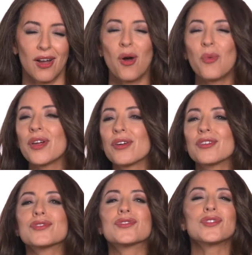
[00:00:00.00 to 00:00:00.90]
We are
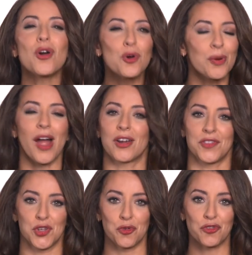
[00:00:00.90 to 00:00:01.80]
so proud of
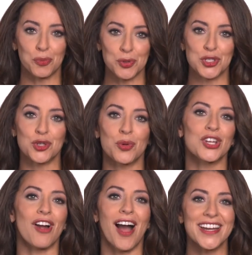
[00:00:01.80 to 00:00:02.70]
you for pursuing
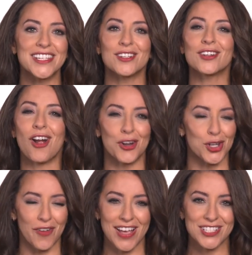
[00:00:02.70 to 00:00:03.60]
your ideal
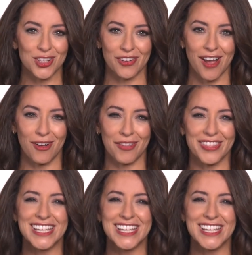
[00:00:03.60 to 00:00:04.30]
cardiovascular health.